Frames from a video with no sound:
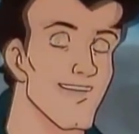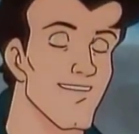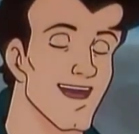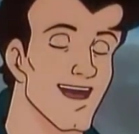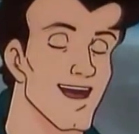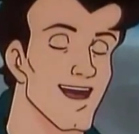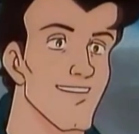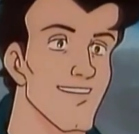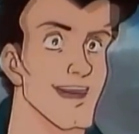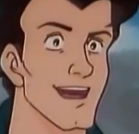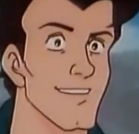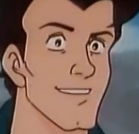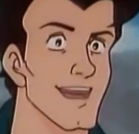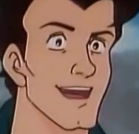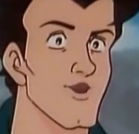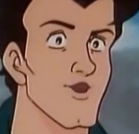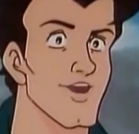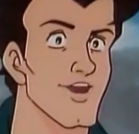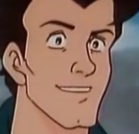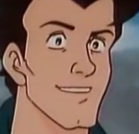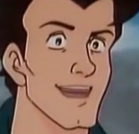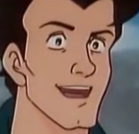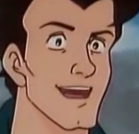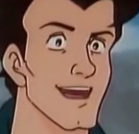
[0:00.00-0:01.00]
If I didn't,
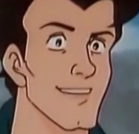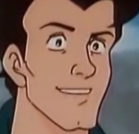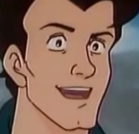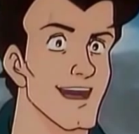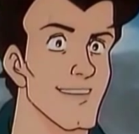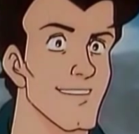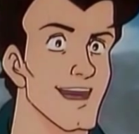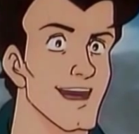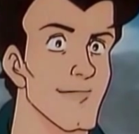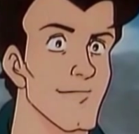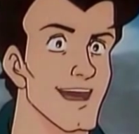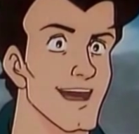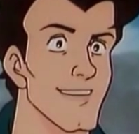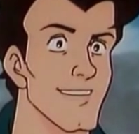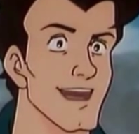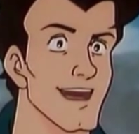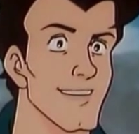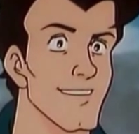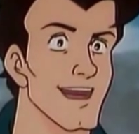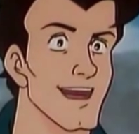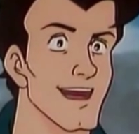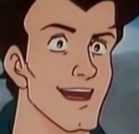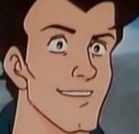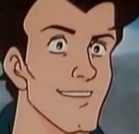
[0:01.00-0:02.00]
I wouldn't have
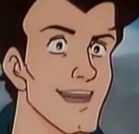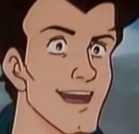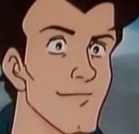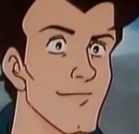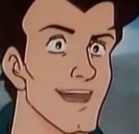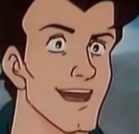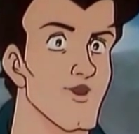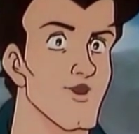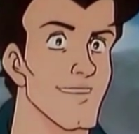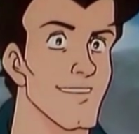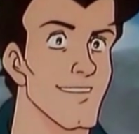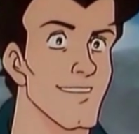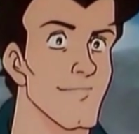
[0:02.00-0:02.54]
anybody to talk about.